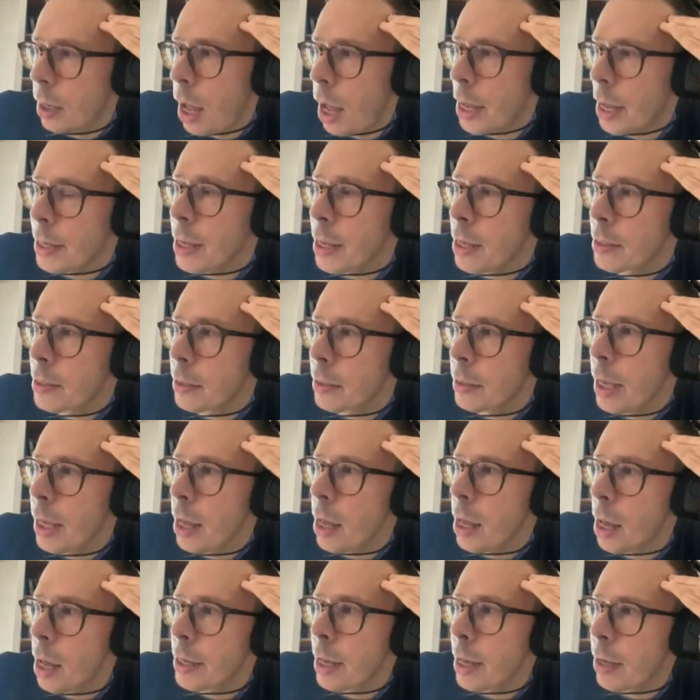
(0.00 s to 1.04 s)
i guess
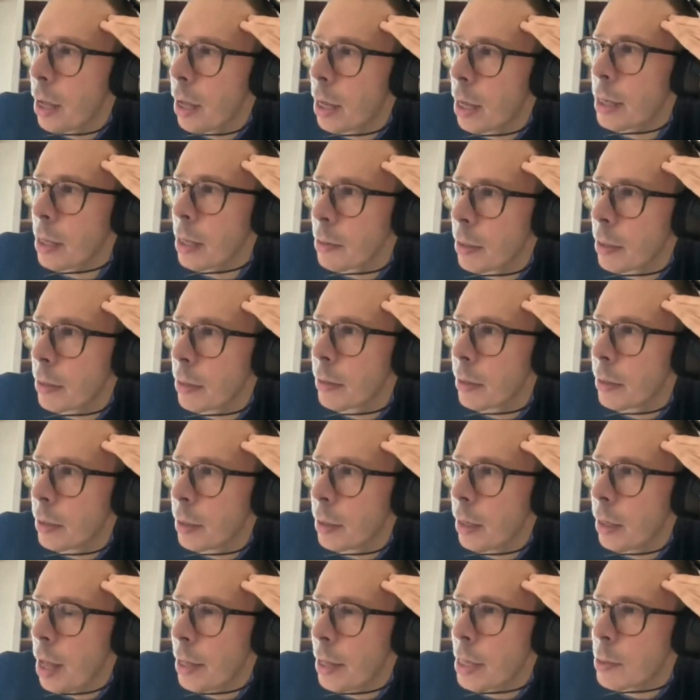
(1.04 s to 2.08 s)
yeah i get i get
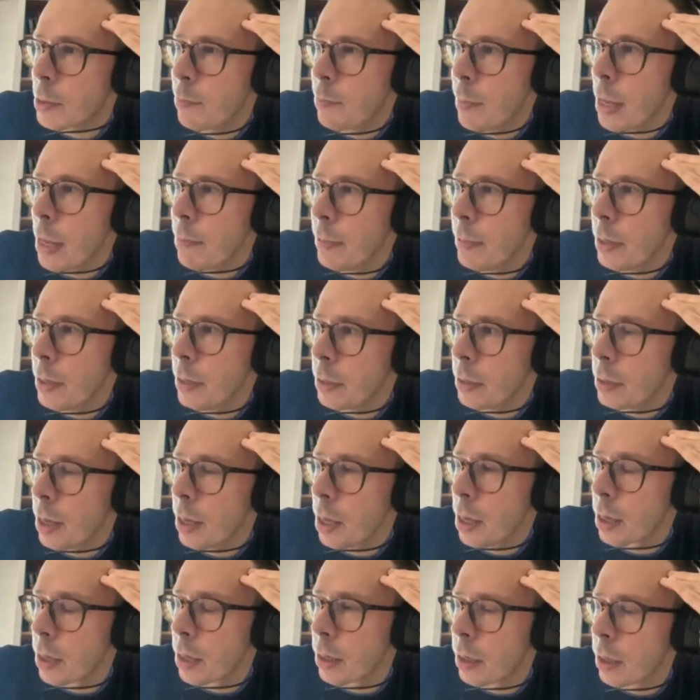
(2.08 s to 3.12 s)
i guess maybe
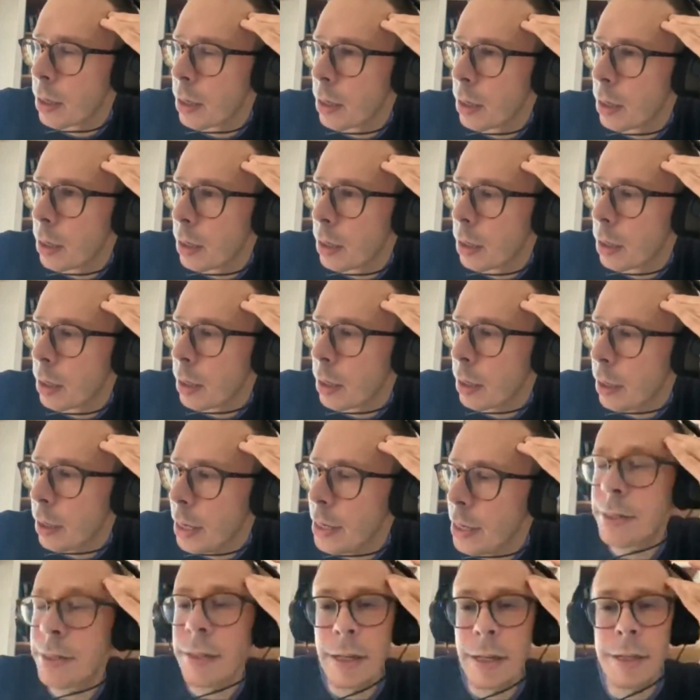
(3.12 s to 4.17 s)
yeah
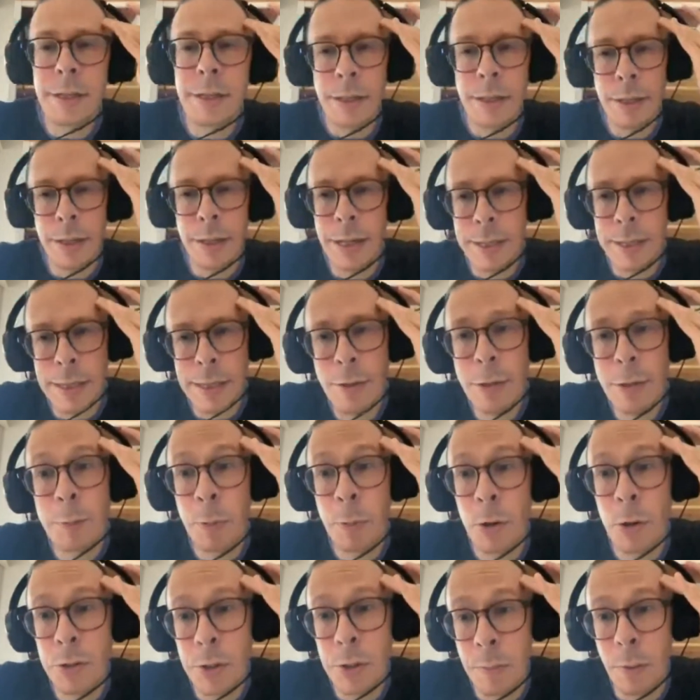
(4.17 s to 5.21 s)
it's it's it sounds
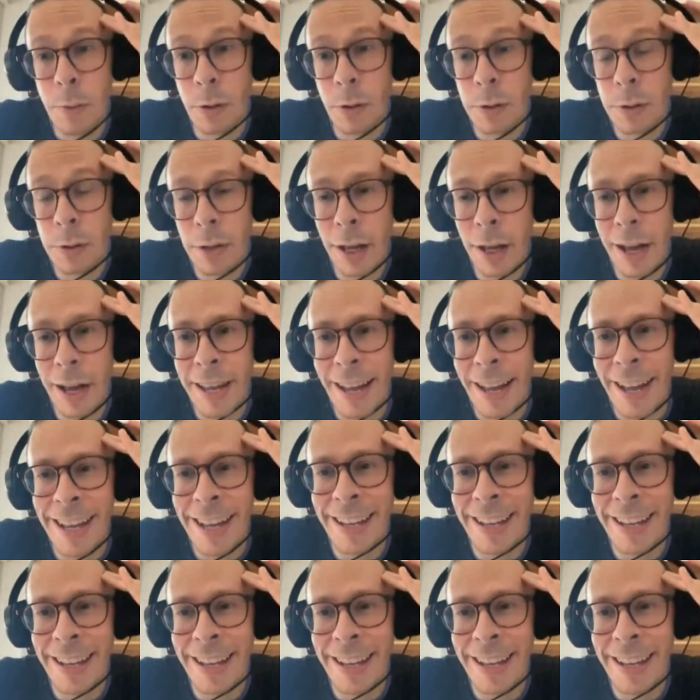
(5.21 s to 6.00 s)
plausible i